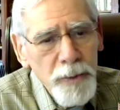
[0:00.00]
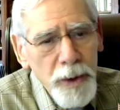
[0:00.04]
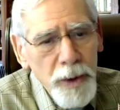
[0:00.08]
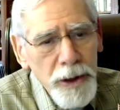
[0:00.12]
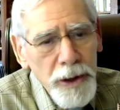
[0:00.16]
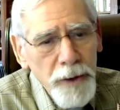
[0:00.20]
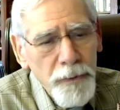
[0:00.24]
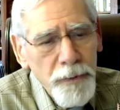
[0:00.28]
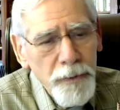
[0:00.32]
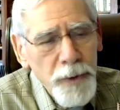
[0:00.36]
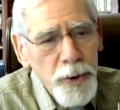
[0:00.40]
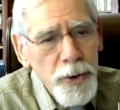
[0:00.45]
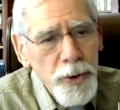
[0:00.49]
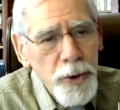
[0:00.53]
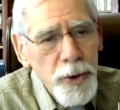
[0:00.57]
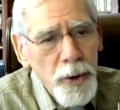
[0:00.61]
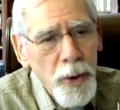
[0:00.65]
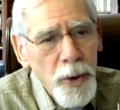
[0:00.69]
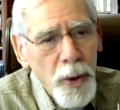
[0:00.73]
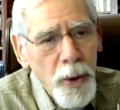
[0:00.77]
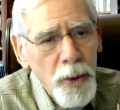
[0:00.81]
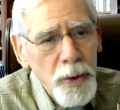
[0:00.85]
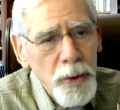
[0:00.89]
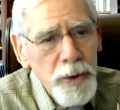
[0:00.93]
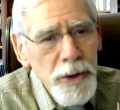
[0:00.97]
what the future
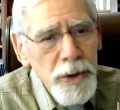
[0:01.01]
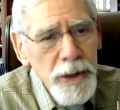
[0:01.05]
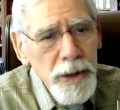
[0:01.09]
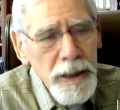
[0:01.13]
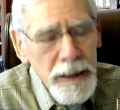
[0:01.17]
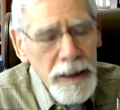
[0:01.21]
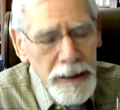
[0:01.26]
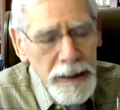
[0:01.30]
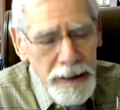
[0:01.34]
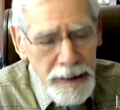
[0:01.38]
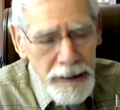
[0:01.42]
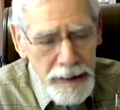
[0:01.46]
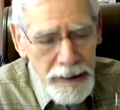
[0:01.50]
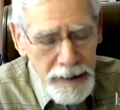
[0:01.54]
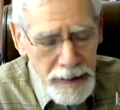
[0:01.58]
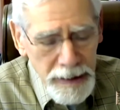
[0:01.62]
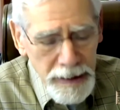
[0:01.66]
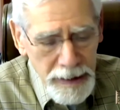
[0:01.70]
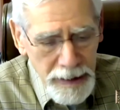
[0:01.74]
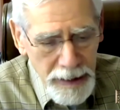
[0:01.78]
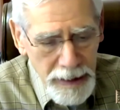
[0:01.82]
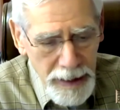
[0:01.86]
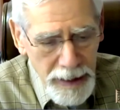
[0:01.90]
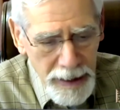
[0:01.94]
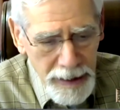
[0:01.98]
holds.
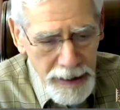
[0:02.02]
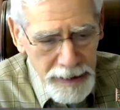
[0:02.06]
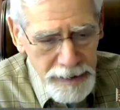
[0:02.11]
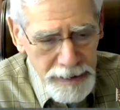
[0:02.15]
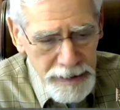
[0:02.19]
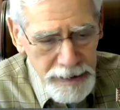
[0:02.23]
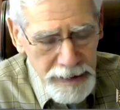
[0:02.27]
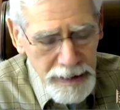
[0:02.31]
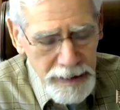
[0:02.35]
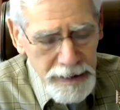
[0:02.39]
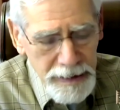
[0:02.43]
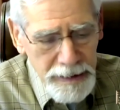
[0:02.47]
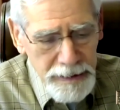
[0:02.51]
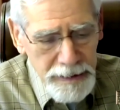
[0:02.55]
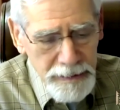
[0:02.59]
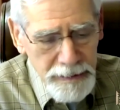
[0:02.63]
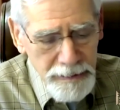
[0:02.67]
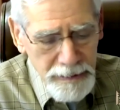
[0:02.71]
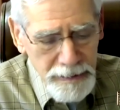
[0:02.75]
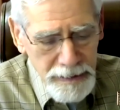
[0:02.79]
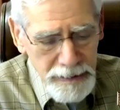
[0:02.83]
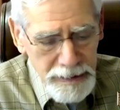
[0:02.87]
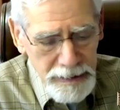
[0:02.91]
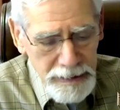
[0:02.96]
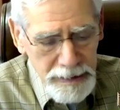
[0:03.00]
And
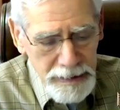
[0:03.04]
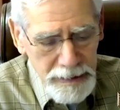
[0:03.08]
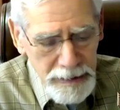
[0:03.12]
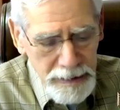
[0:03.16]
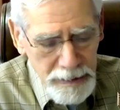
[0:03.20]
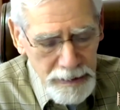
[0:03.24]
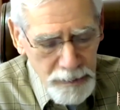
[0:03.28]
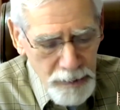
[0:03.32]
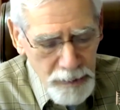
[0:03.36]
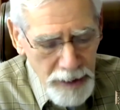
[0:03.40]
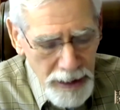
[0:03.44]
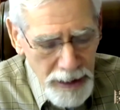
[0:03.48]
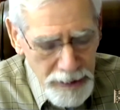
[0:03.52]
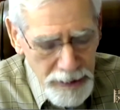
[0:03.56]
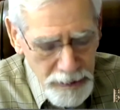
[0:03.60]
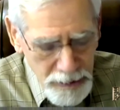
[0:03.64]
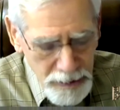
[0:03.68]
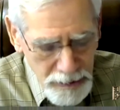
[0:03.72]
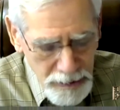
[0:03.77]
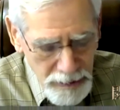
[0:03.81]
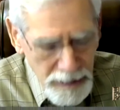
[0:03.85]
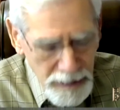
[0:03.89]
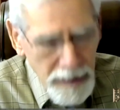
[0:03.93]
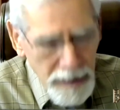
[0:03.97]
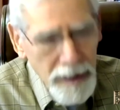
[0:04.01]

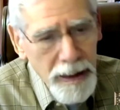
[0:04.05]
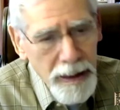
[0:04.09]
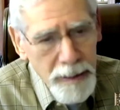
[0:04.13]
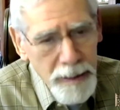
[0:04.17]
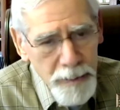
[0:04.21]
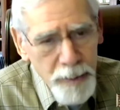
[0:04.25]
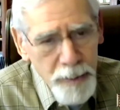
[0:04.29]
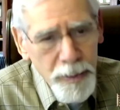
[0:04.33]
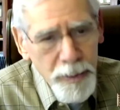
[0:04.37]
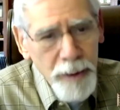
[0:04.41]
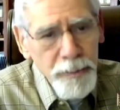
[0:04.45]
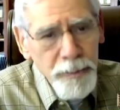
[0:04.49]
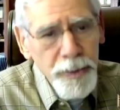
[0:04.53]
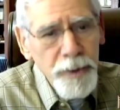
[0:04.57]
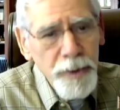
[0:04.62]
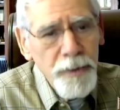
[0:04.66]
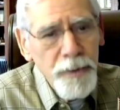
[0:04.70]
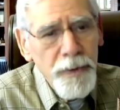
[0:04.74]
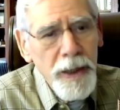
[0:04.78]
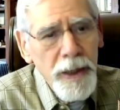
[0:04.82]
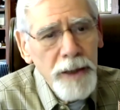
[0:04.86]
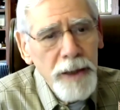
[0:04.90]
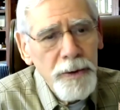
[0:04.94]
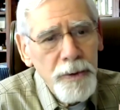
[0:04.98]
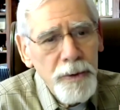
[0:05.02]
I'm a member of
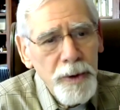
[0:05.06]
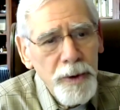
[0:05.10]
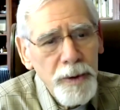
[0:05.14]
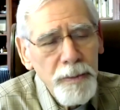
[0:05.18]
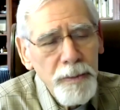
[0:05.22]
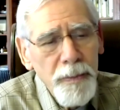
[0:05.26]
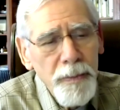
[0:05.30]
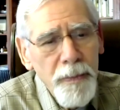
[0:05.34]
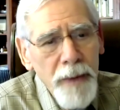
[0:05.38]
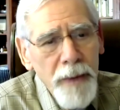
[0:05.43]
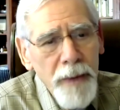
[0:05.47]
that group.